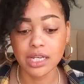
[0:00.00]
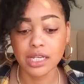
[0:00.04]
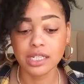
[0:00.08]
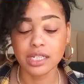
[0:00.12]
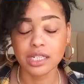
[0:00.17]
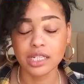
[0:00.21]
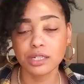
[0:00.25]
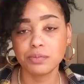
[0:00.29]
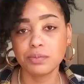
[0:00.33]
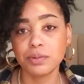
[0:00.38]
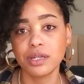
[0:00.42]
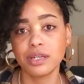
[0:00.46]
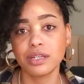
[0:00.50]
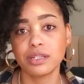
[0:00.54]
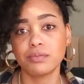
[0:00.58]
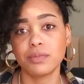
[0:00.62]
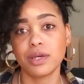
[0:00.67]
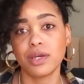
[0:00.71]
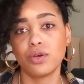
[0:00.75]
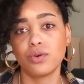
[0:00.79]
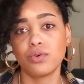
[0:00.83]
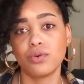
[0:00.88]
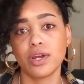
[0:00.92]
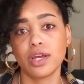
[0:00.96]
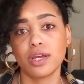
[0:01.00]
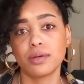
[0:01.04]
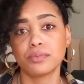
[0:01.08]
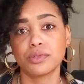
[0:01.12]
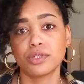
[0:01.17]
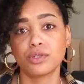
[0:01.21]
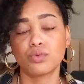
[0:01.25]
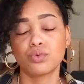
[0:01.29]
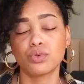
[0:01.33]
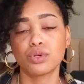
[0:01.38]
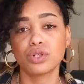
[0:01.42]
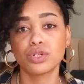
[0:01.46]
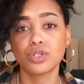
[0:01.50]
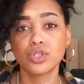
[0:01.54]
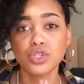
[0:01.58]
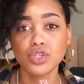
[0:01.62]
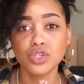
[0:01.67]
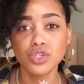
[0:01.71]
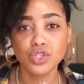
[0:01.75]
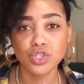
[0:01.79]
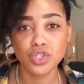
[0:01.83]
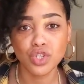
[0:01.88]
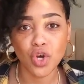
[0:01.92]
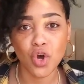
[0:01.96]
just because my cramps were
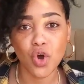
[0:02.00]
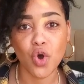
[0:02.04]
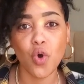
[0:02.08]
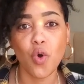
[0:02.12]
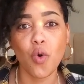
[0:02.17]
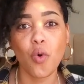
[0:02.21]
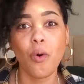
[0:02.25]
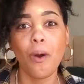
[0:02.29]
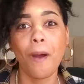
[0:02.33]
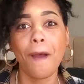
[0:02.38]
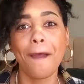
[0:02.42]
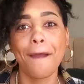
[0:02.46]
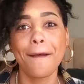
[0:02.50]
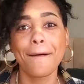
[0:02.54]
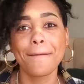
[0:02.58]
so